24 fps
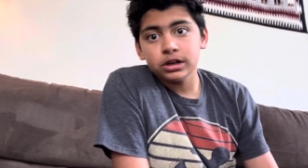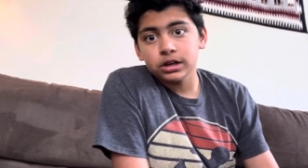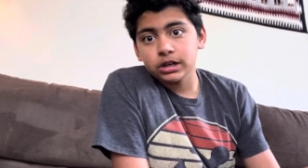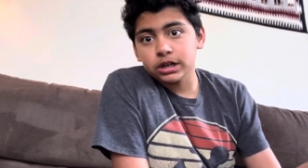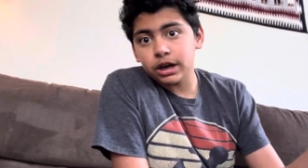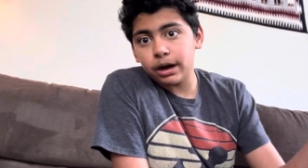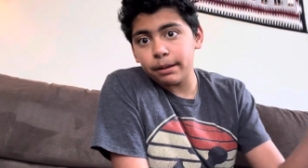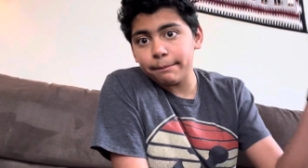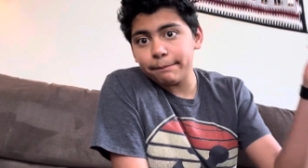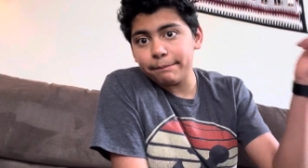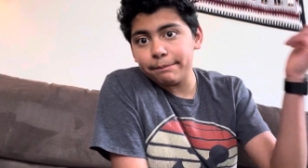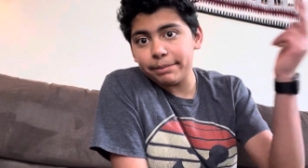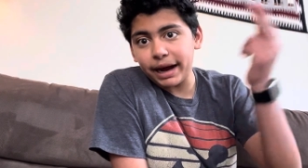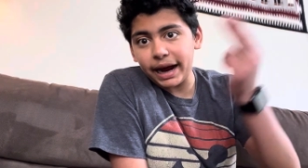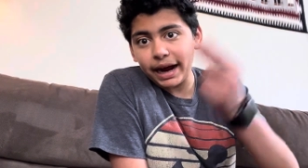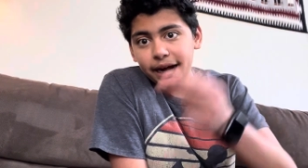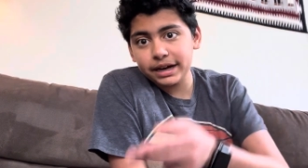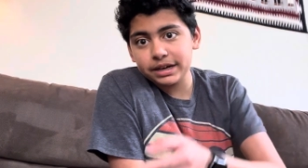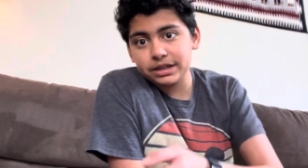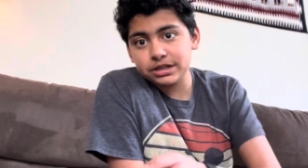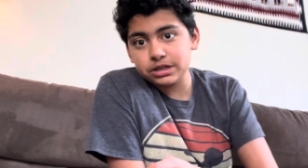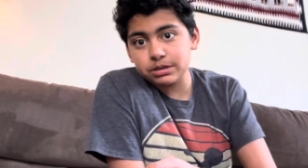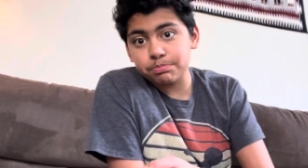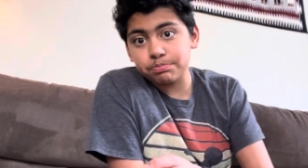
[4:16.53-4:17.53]
come
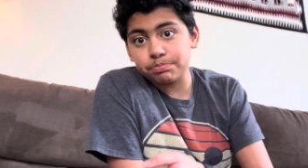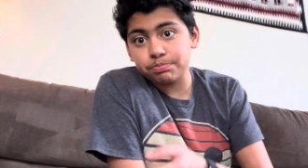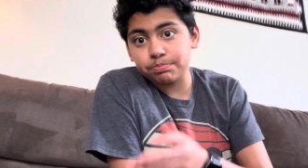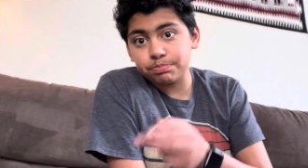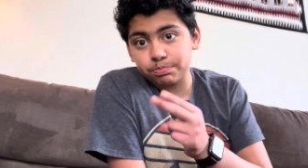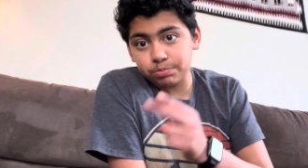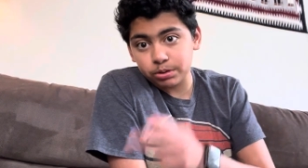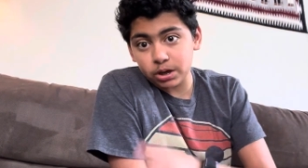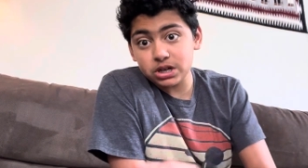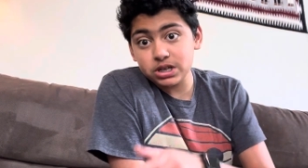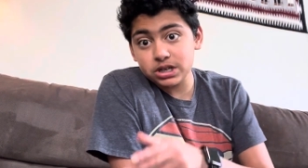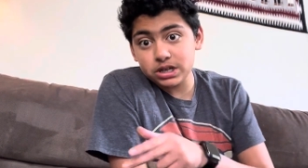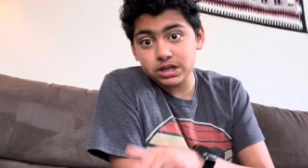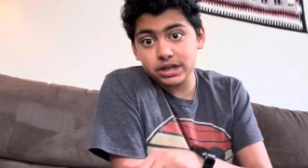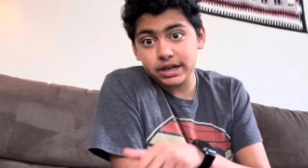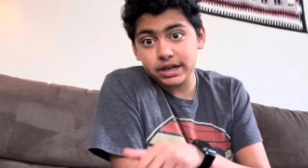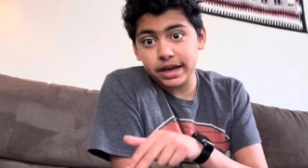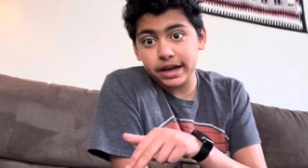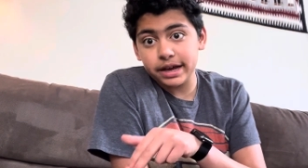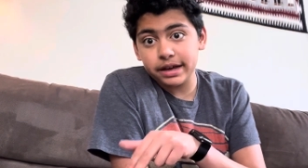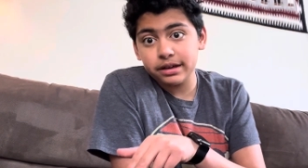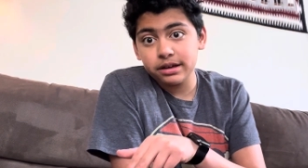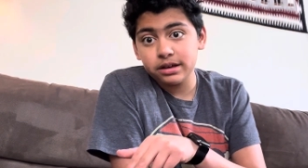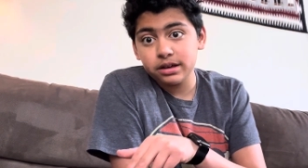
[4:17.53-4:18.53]
back to present
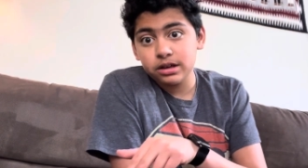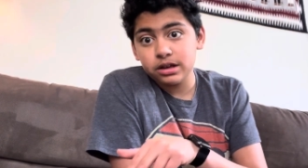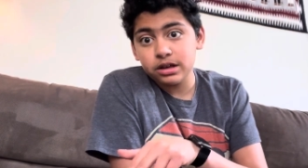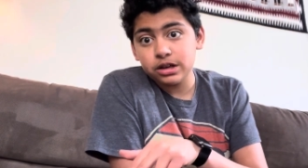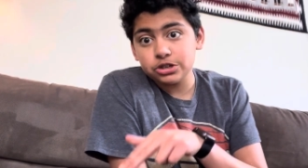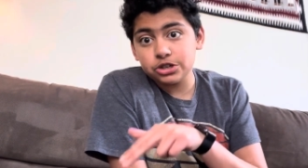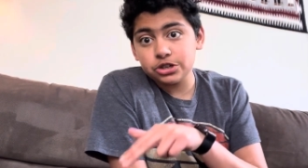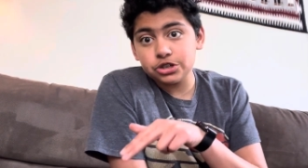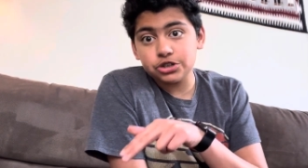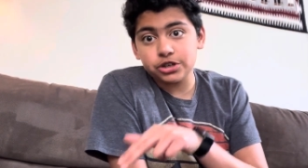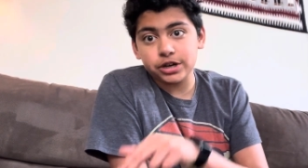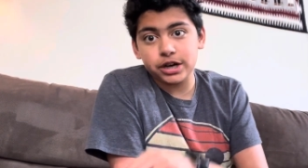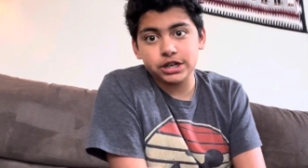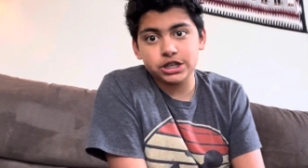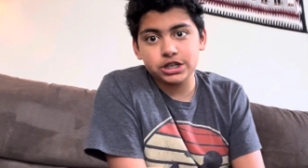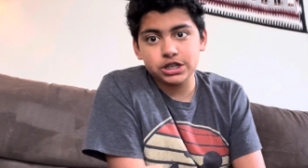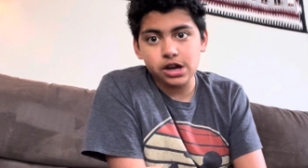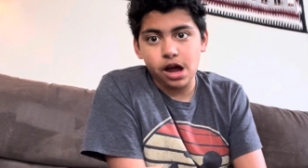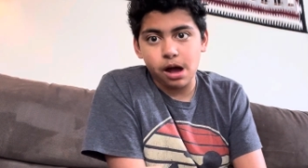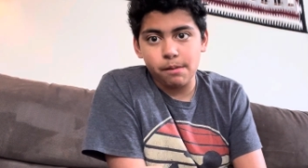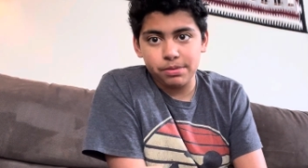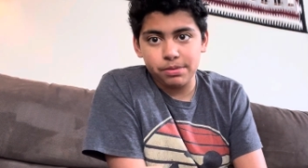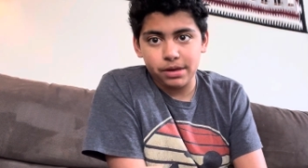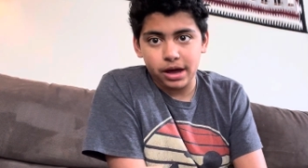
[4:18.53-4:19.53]
day to try and
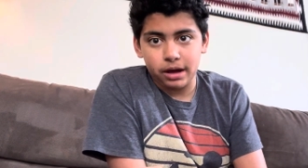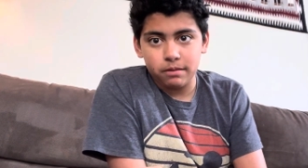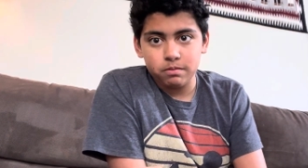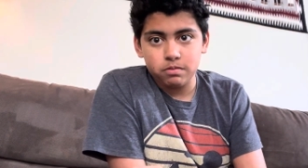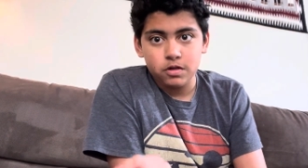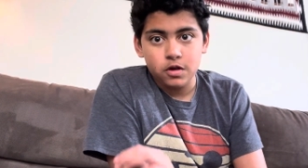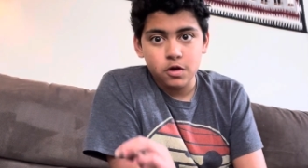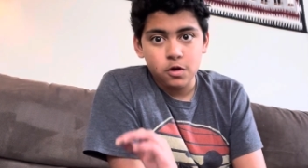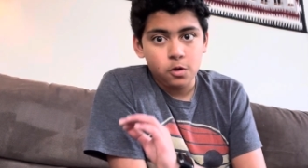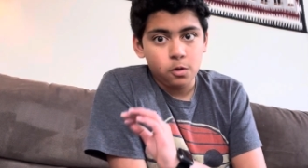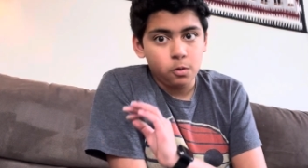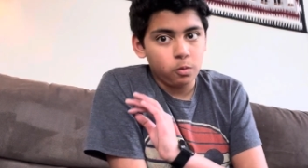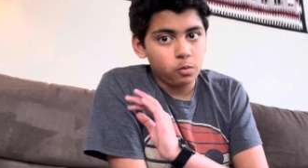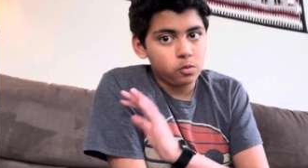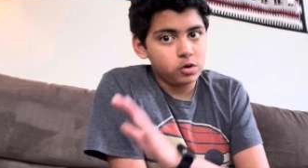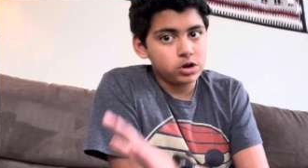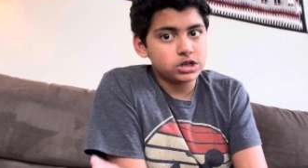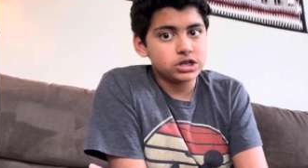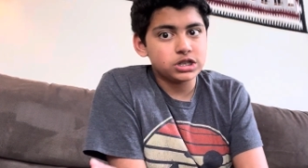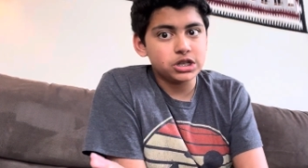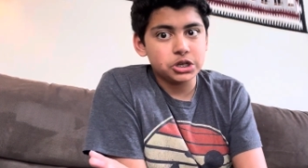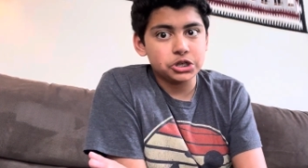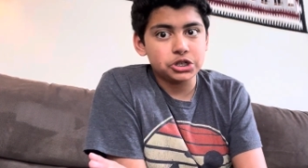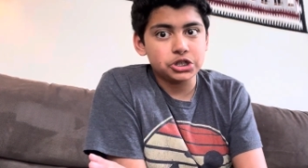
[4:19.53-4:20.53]
stop that
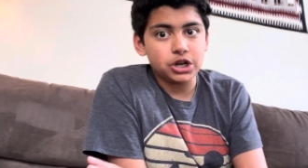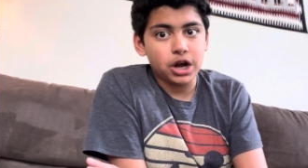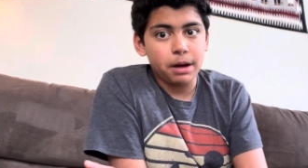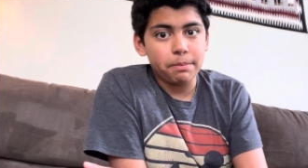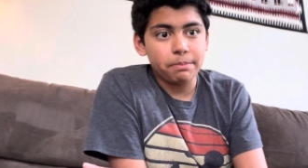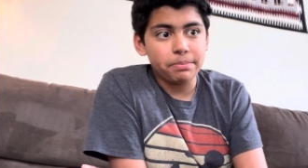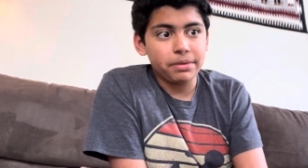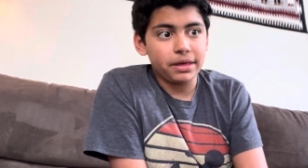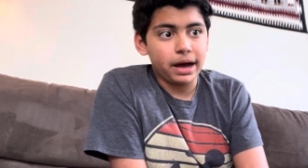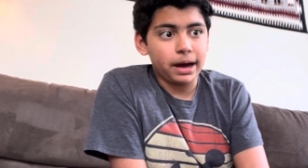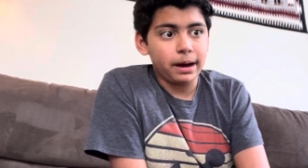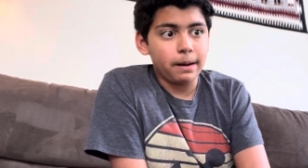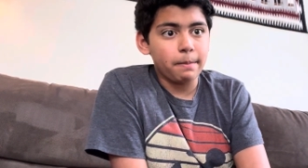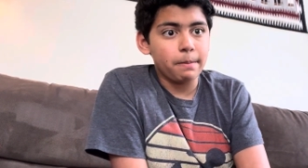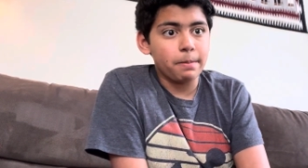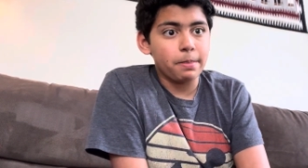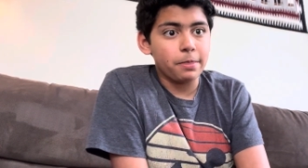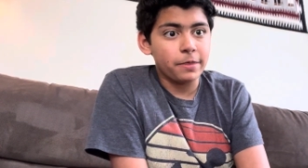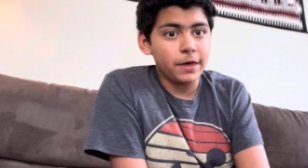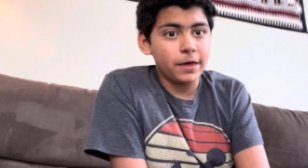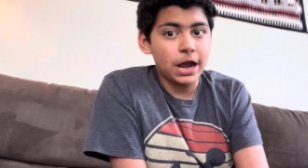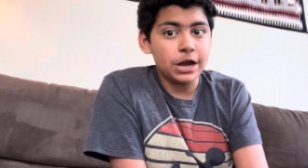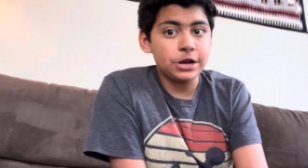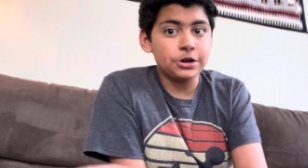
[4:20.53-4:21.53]
once they stop that,
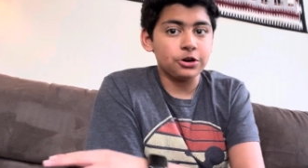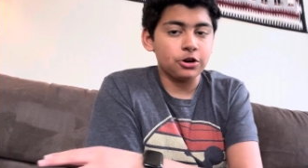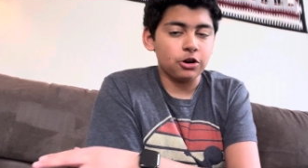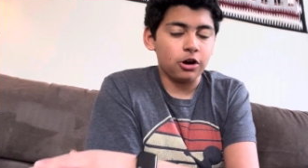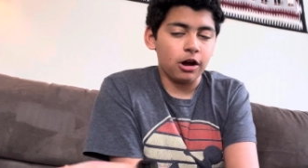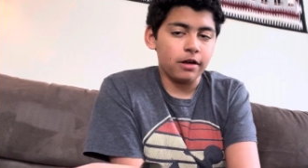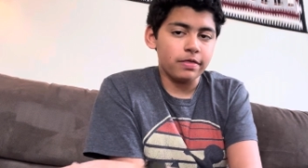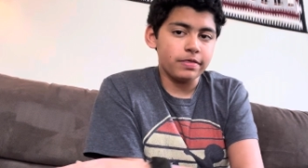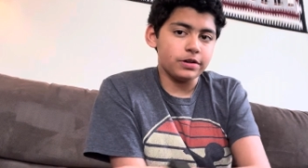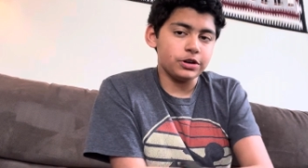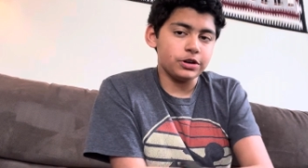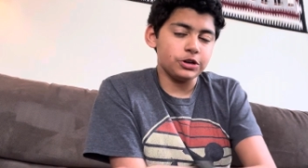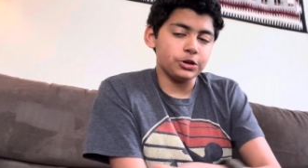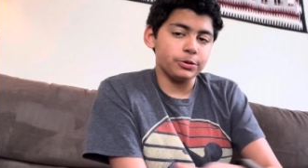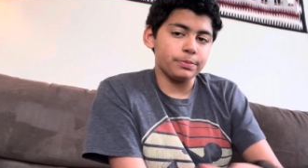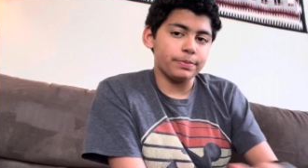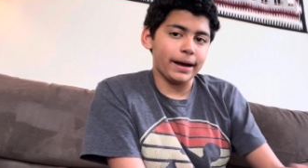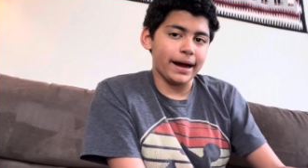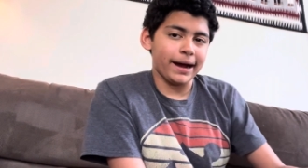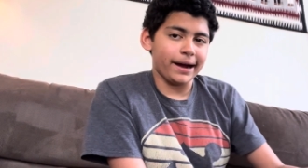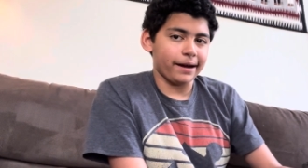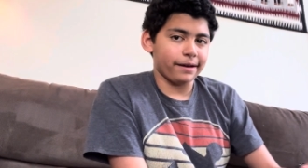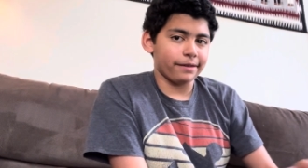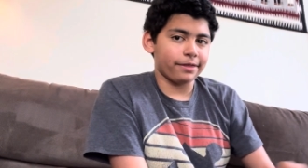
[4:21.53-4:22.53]
then you're on the new
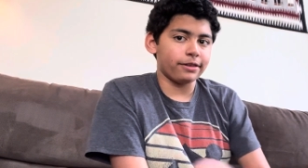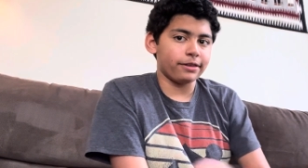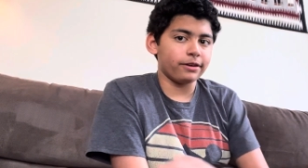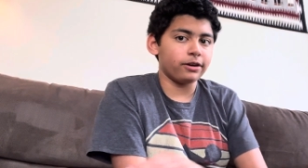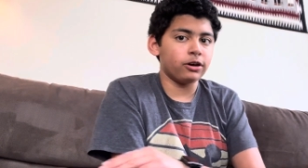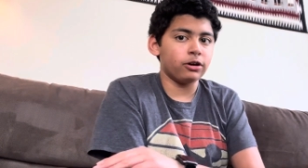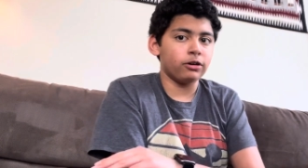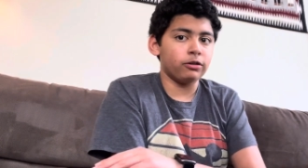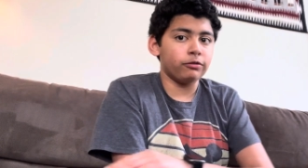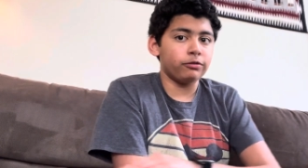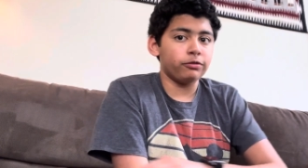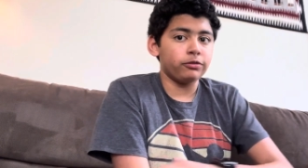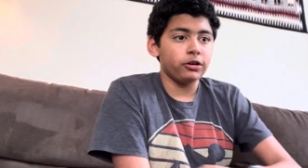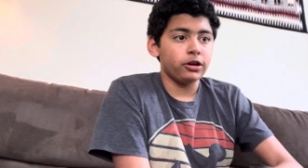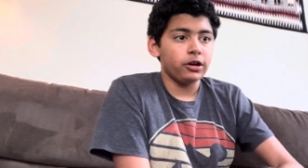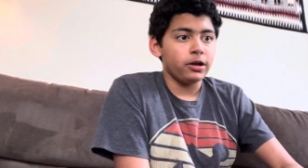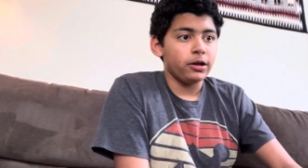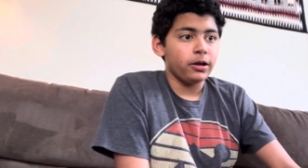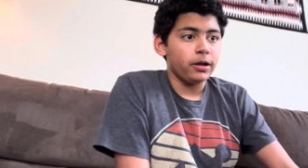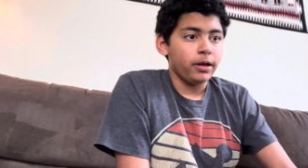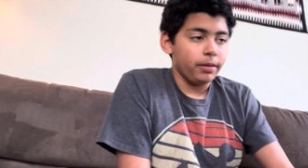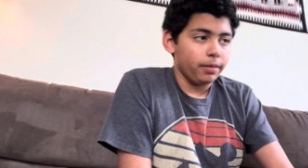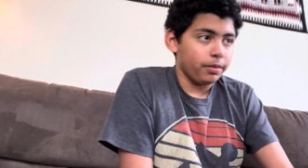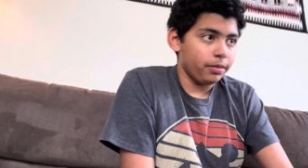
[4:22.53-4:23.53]
path of
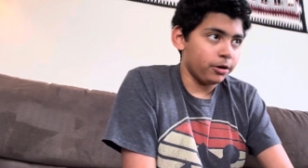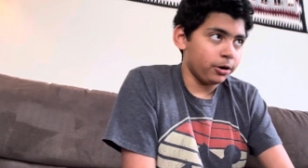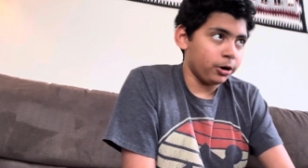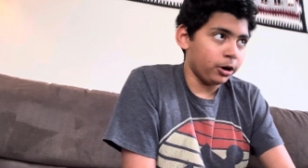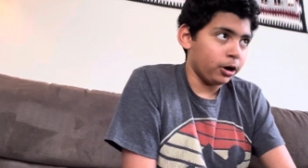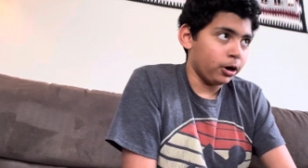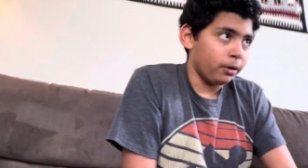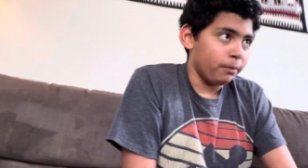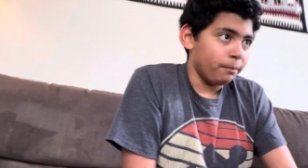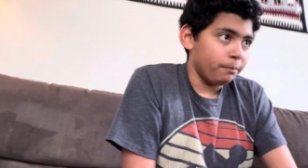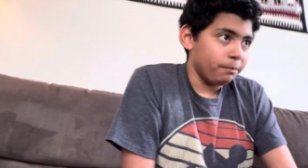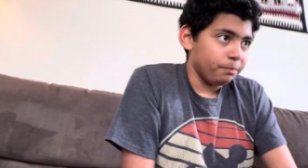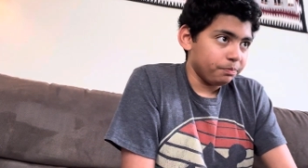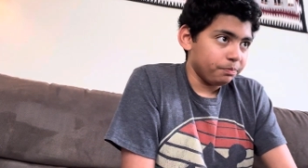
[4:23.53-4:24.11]
the